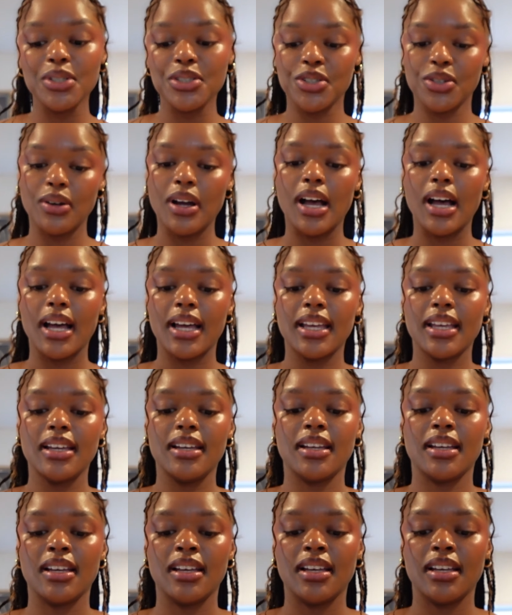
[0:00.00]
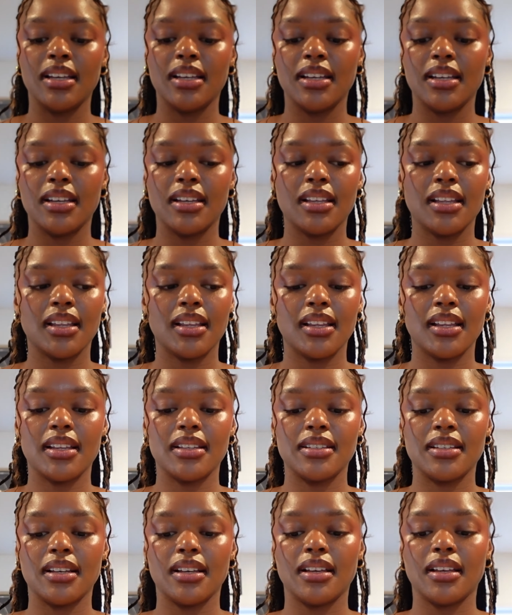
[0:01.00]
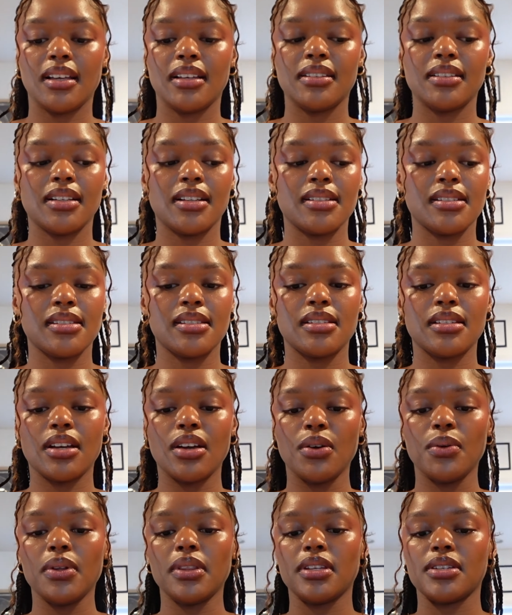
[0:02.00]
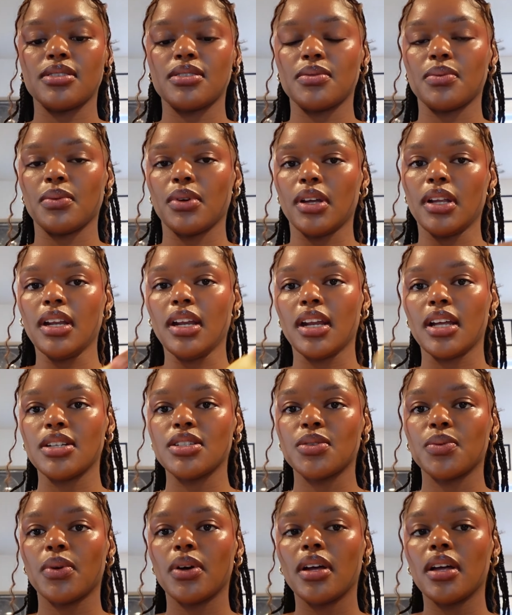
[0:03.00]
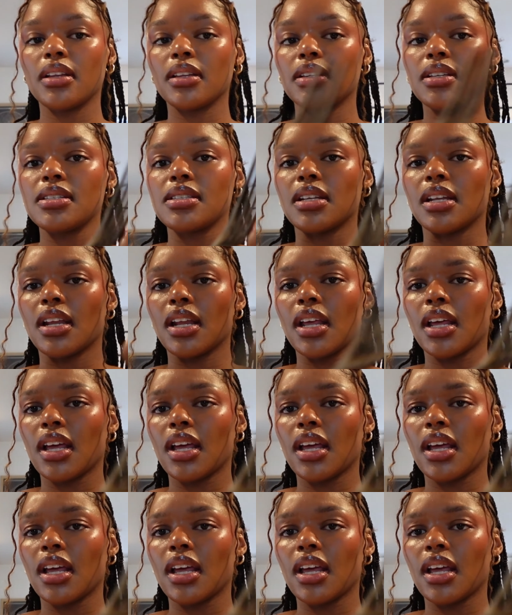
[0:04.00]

try, let's go with this one. And I just want, listen,